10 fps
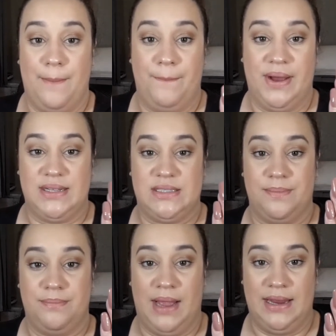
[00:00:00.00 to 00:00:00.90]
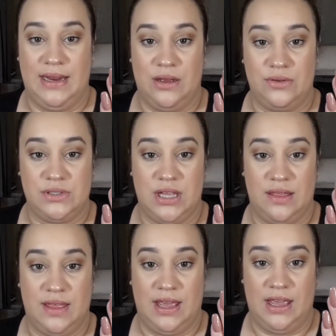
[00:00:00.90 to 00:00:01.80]
But my nails,
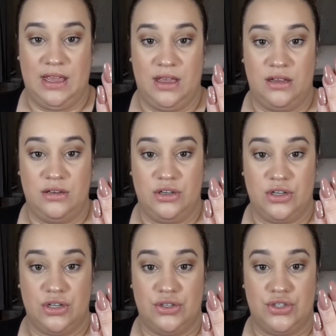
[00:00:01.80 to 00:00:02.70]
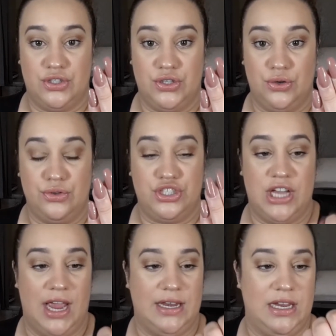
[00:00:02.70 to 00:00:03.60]
they look so
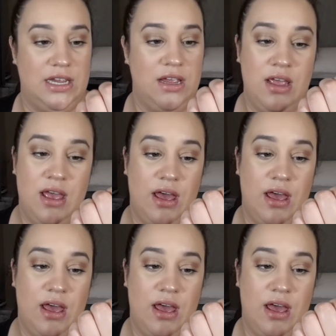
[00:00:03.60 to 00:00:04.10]
shiny.